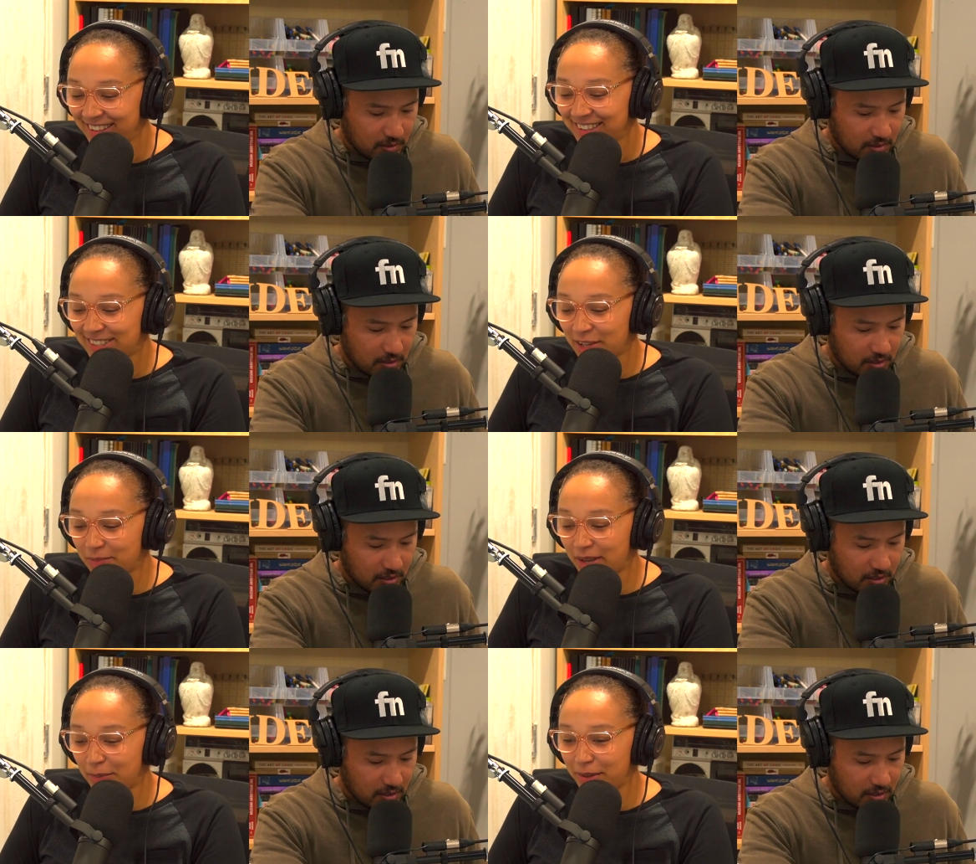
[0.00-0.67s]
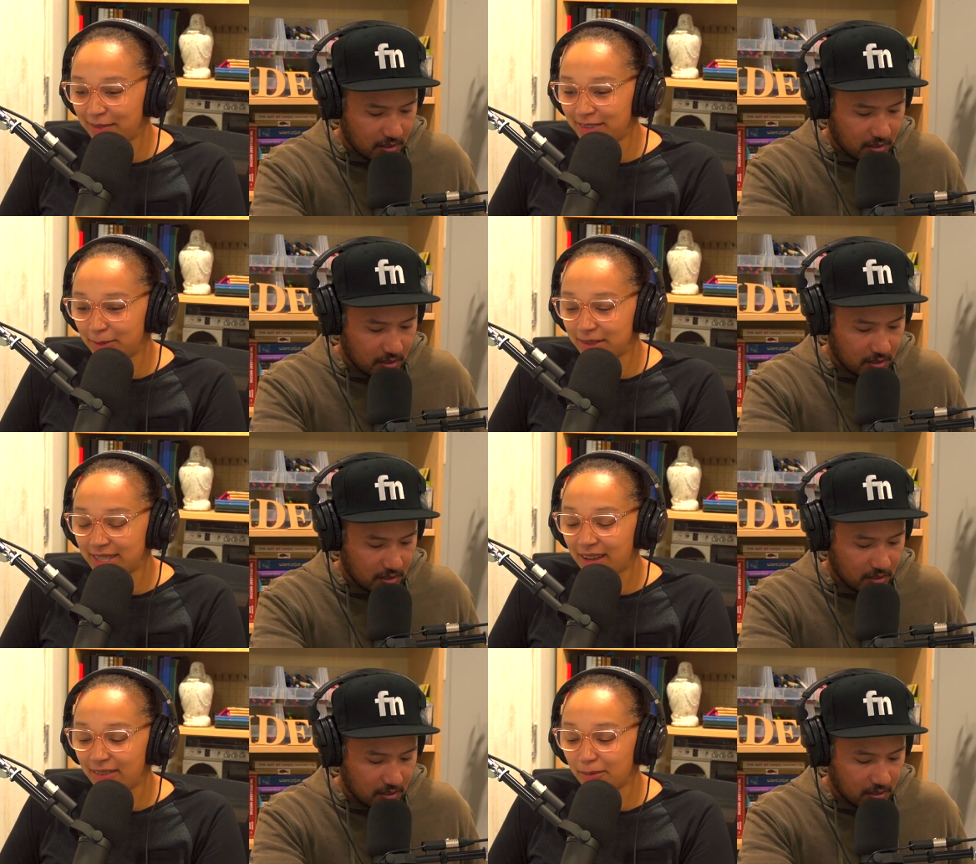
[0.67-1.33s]
Speaker 1: So maybe if
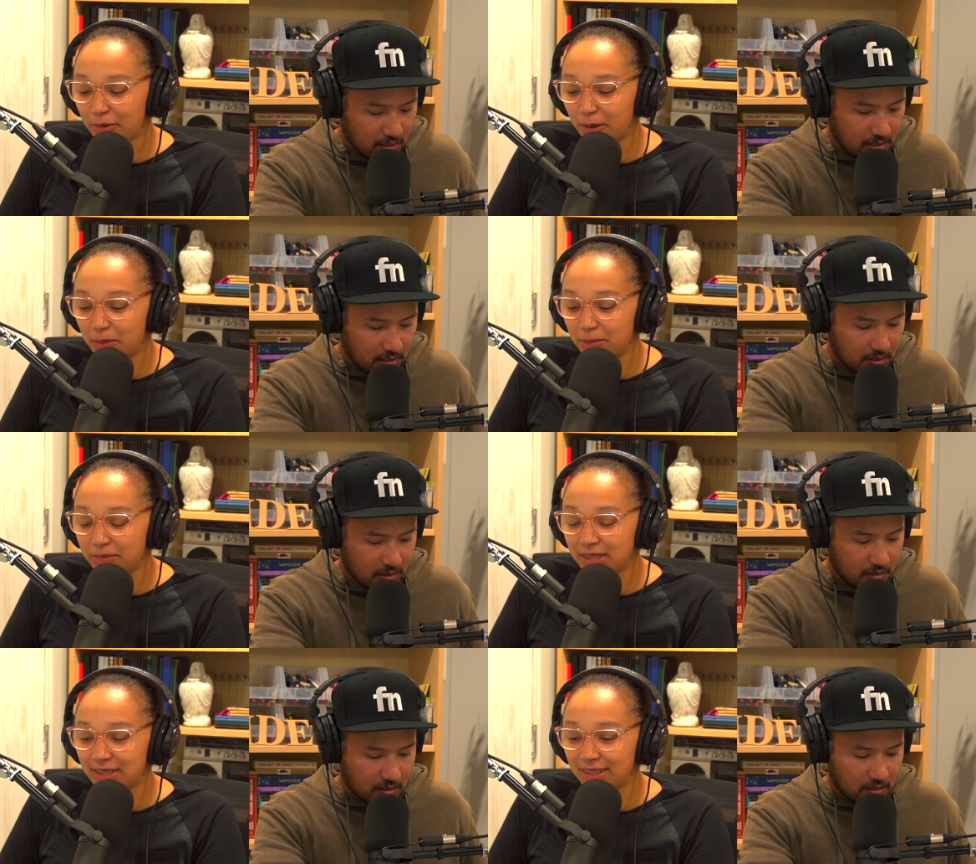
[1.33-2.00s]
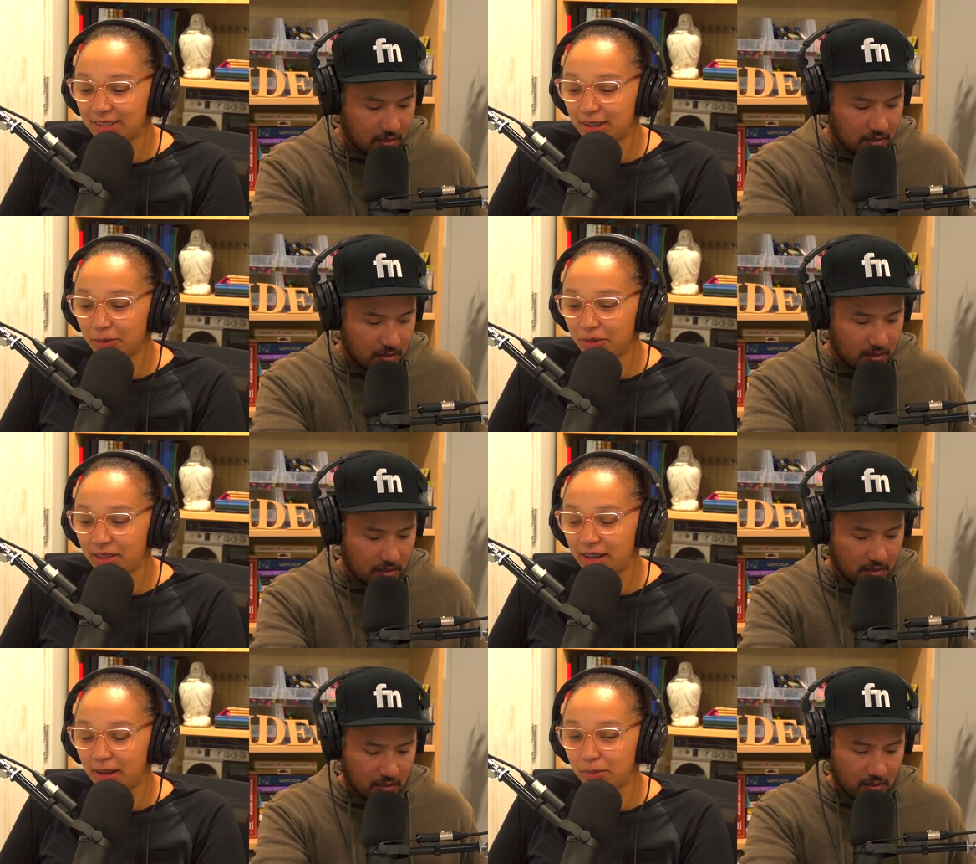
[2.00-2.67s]
someone's having problems, you know,
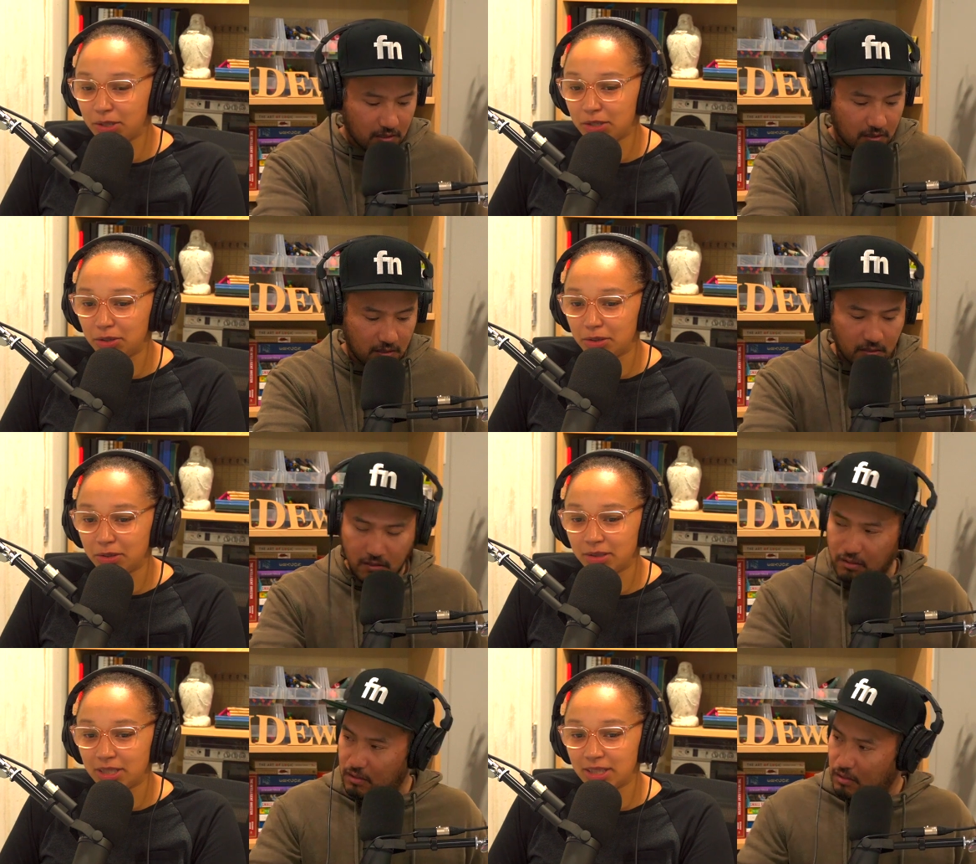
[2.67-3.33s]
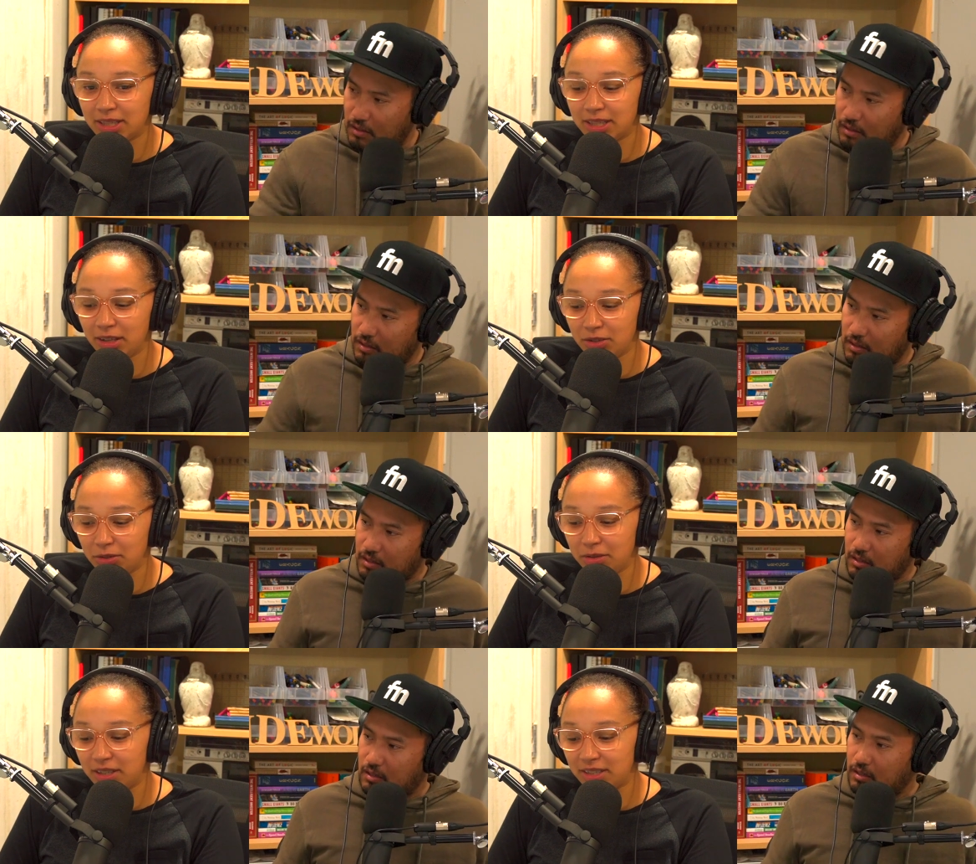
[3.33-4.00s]
with their number twos, you
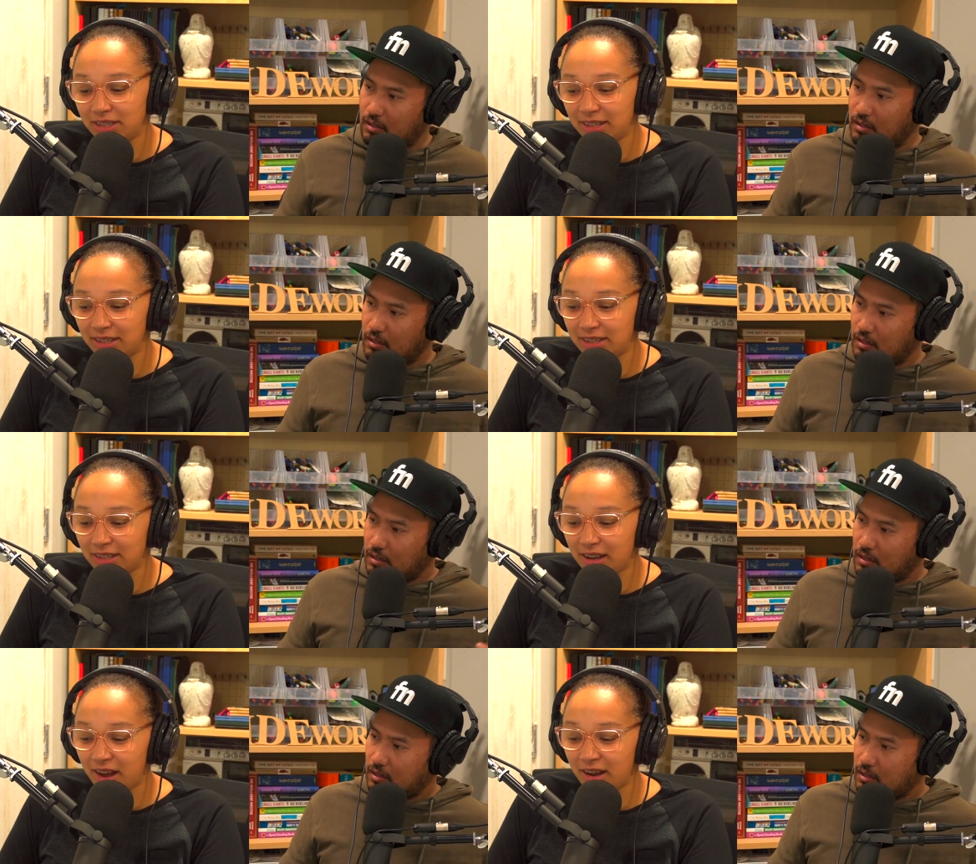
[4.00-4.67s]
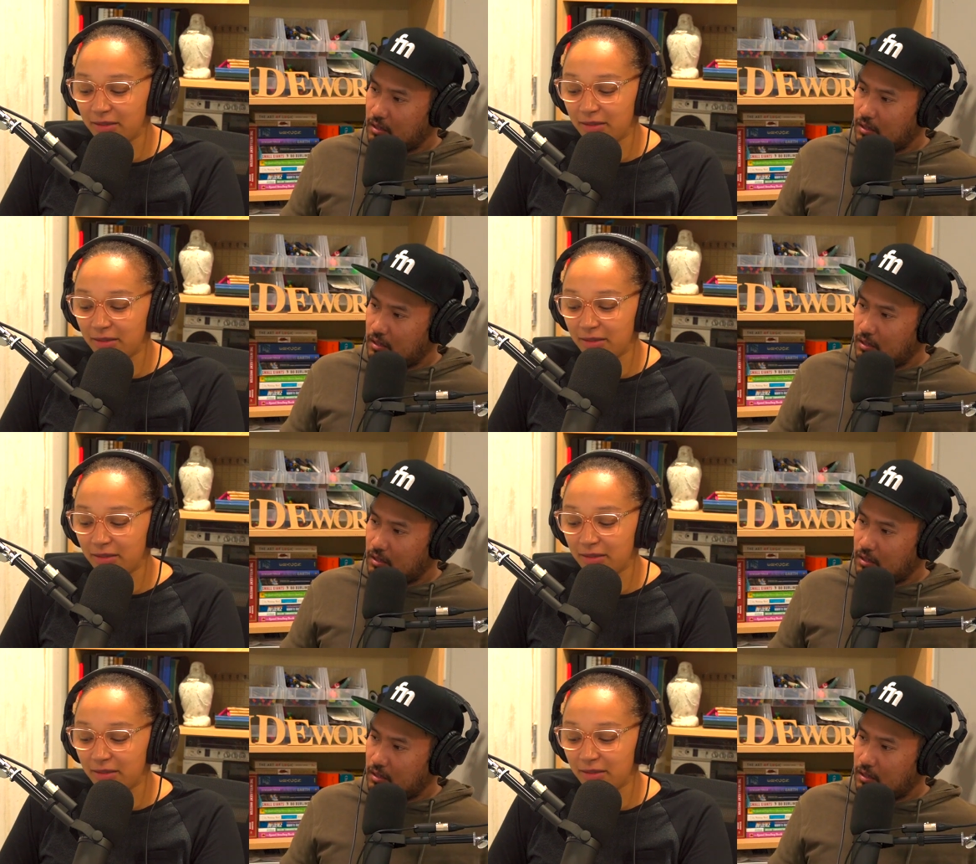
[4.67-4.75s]
do this, and it kind